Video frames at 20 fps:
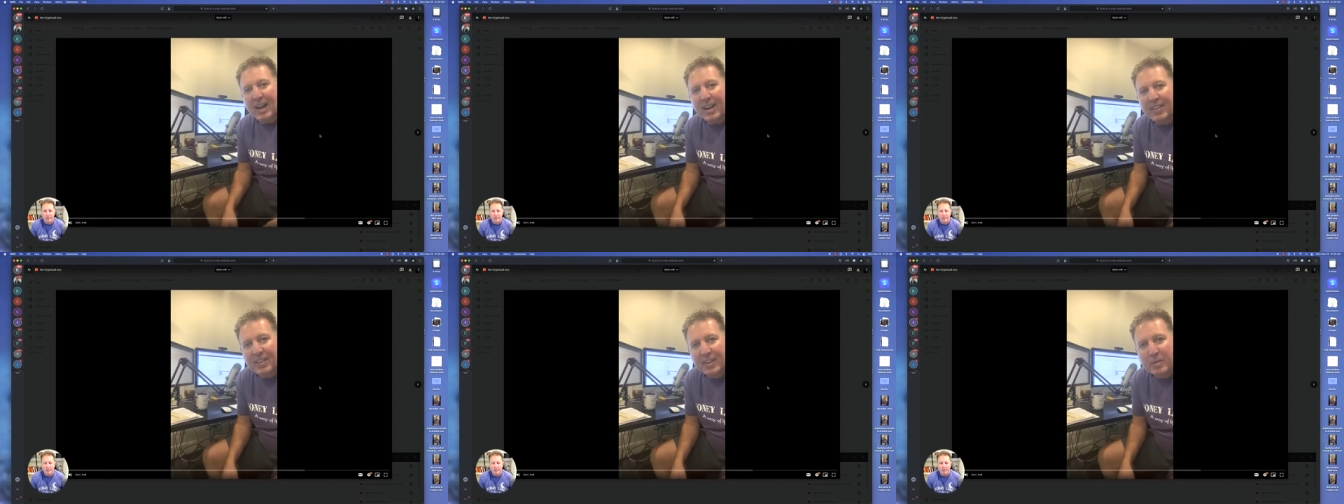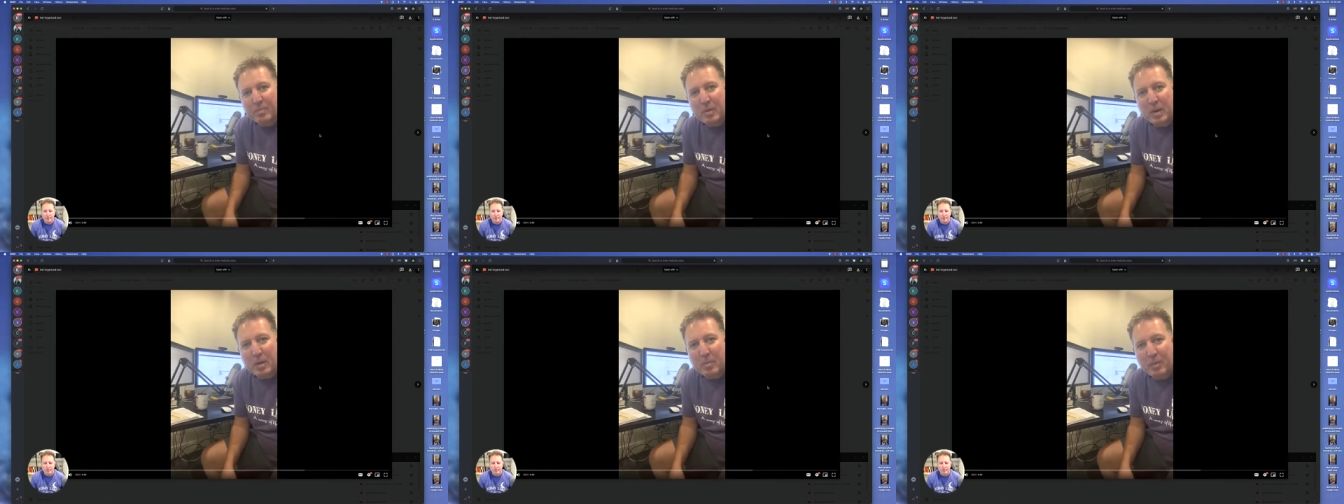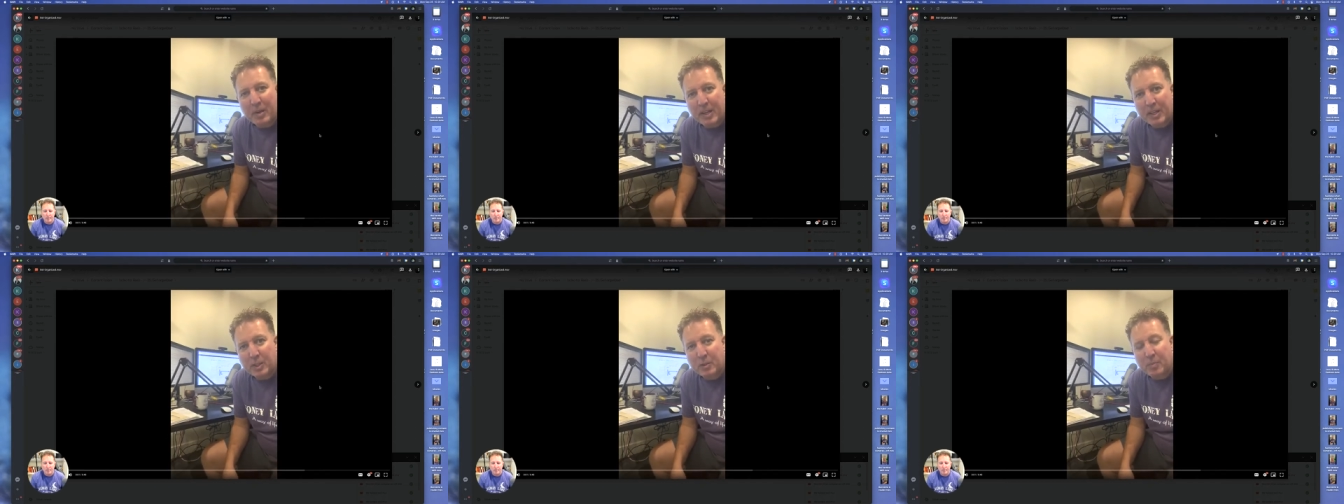I think
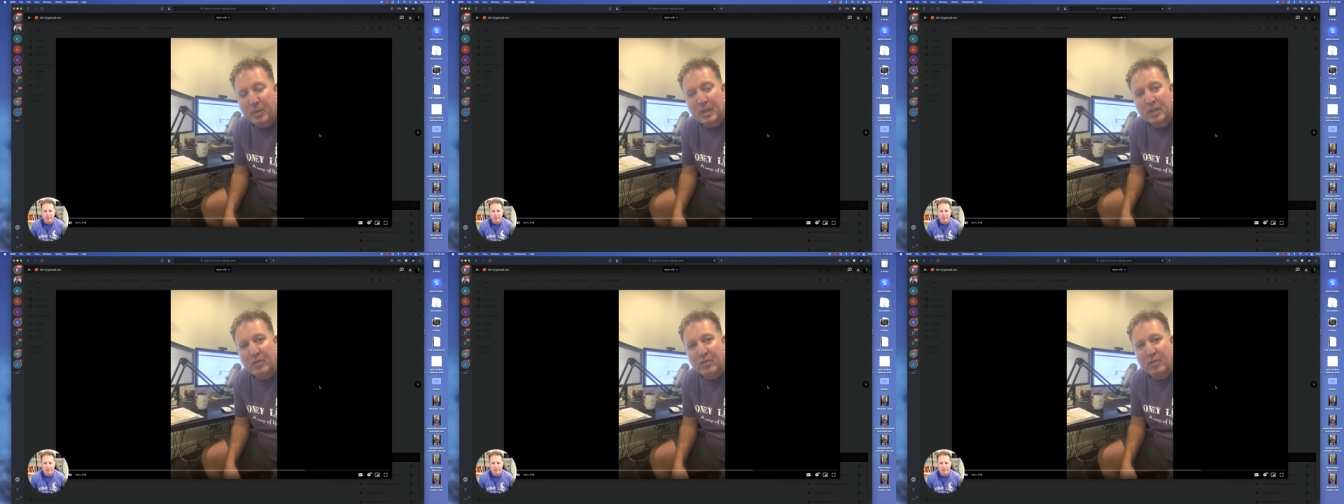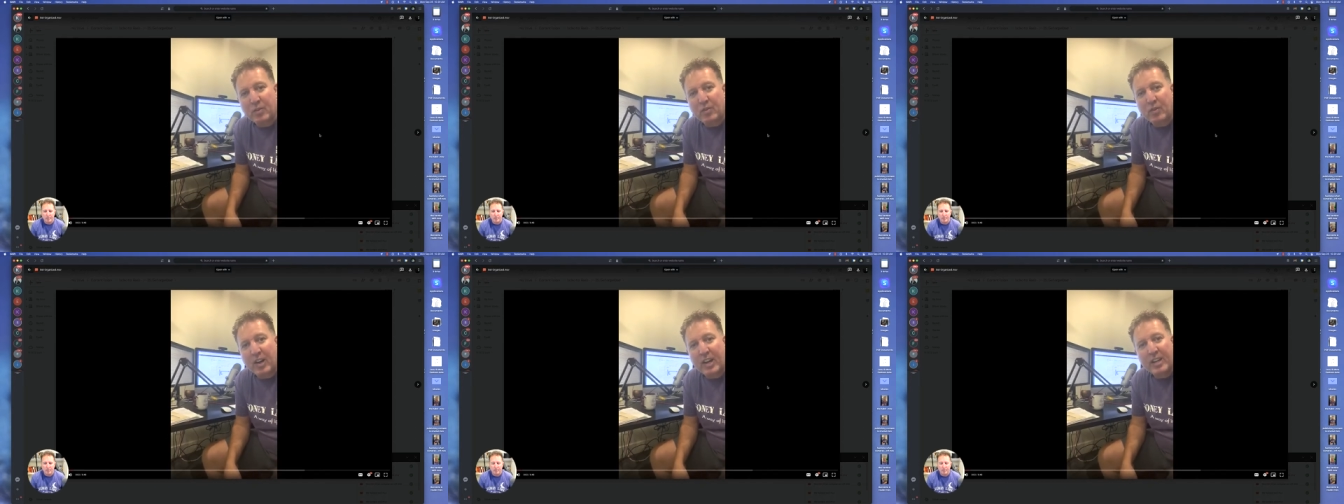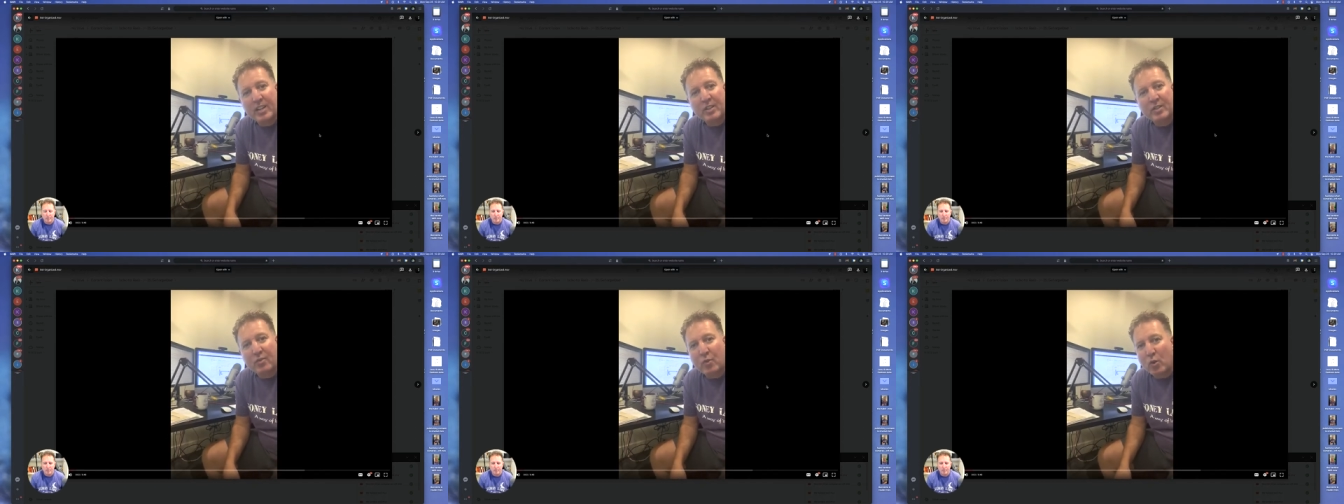my biggest piece of
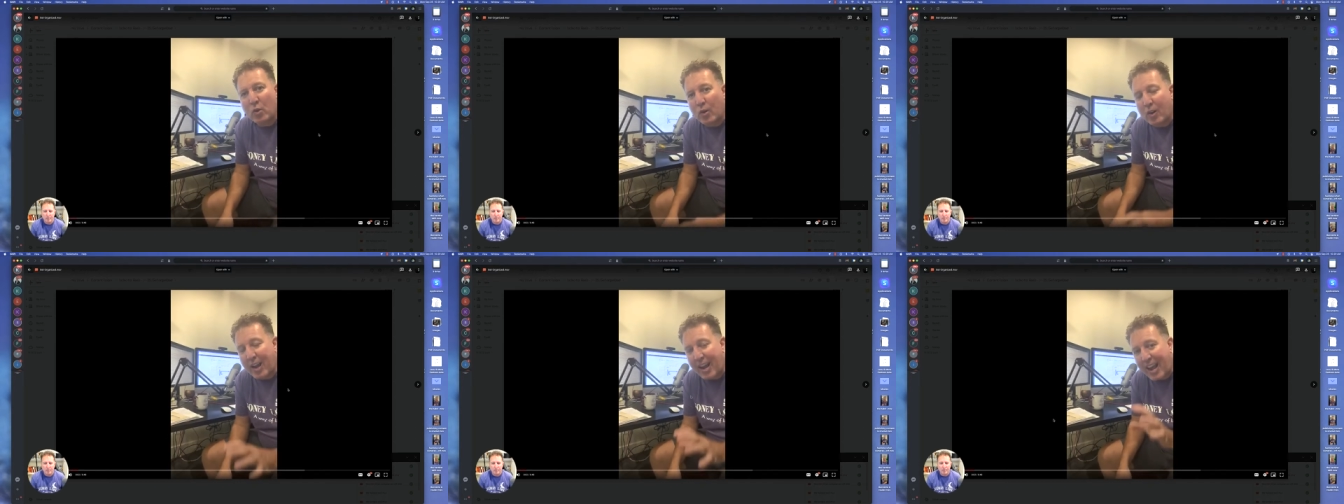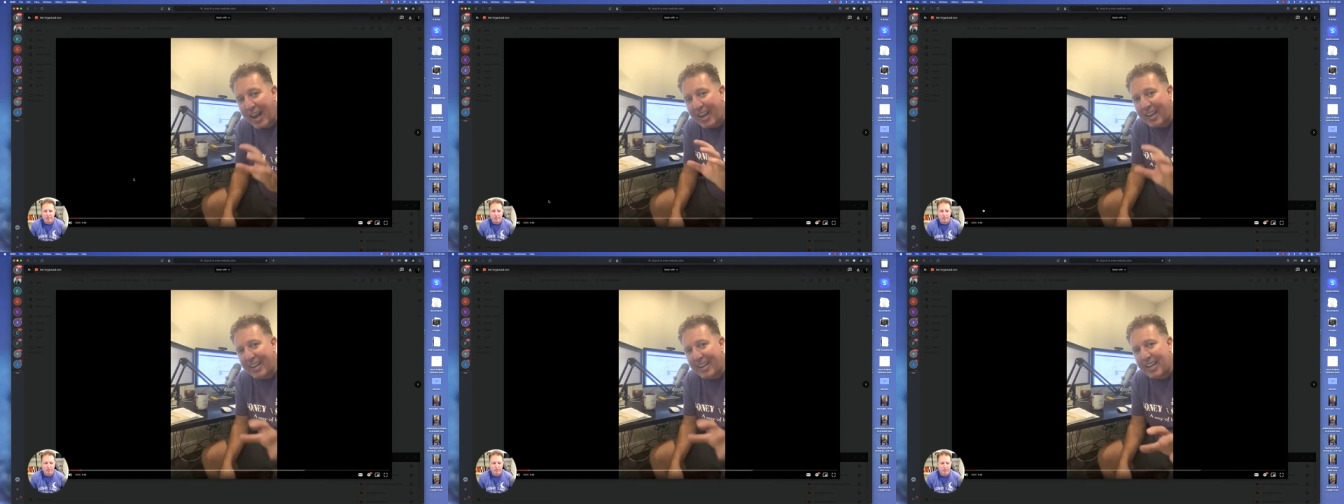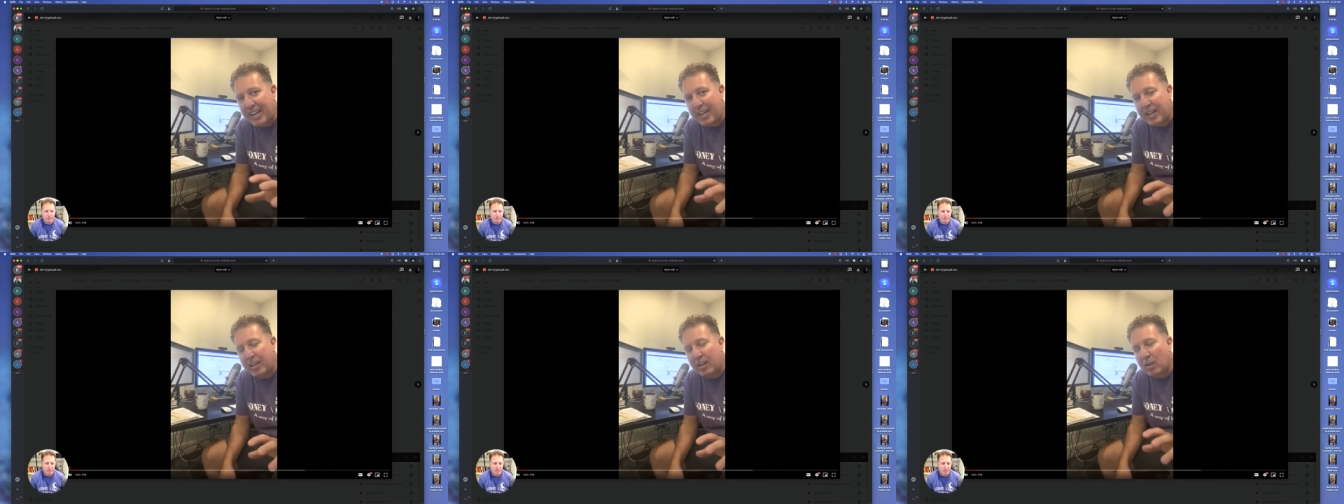advice for
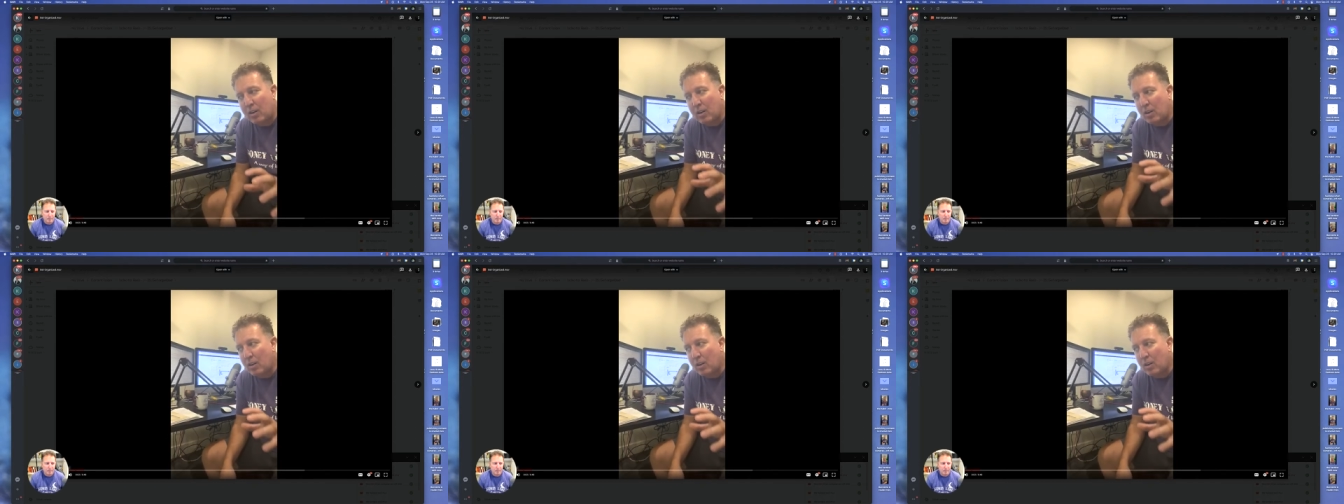any.